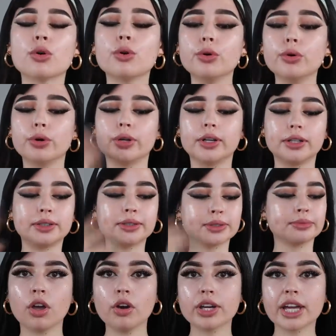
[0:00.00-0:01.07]
Whew.
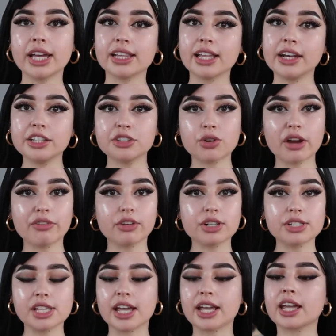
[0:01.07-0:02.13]
Okay, let it dry for
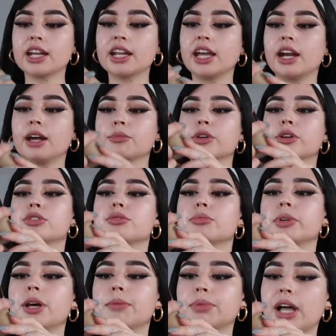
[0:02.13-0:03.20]
a second, and I'm going to
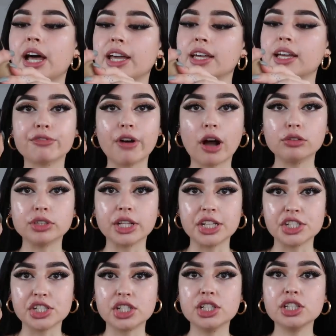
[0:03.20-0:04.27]
be applying
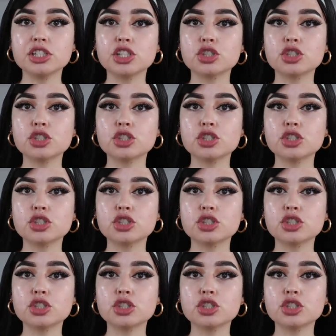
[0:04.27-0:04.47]
foundation.